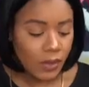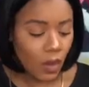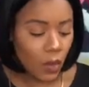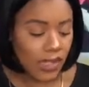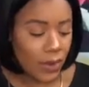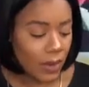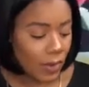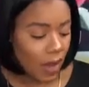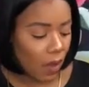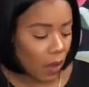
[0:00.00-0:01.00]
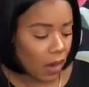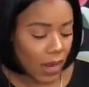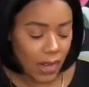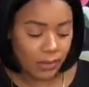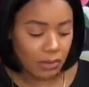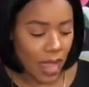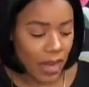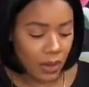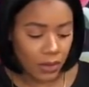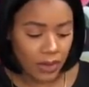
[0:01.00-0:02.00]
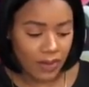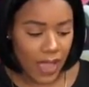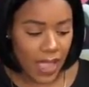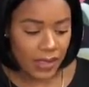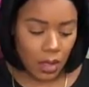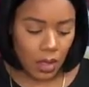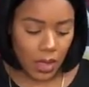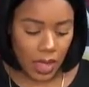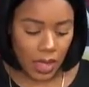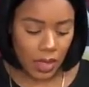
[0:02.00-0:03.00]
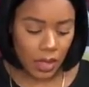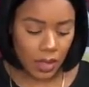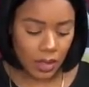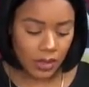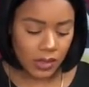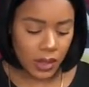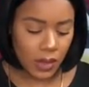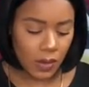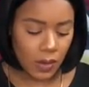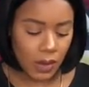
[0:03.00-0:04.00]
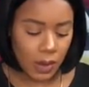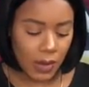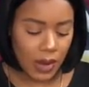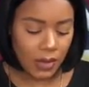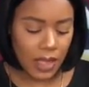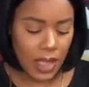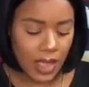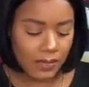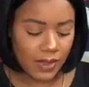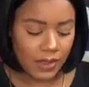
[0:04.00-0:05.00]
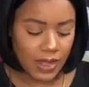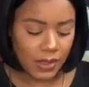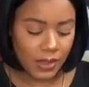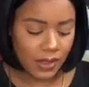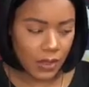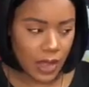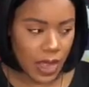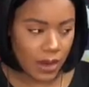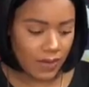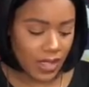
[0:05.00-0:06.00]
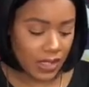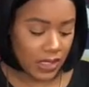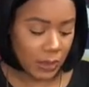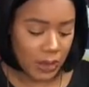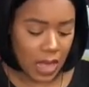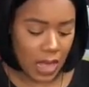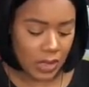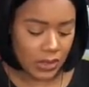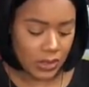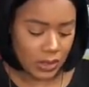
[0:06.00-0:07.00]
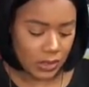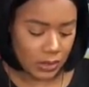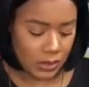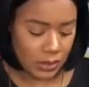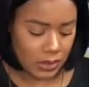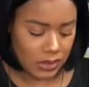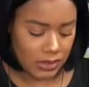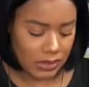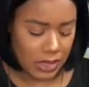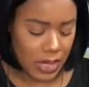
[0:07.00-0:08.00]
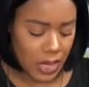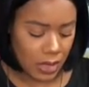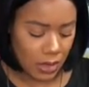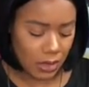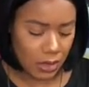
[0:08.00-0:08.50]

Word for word: Once I put in my order, it got here really fast. Okay, so apparently I have to take this one out of its box. Ah.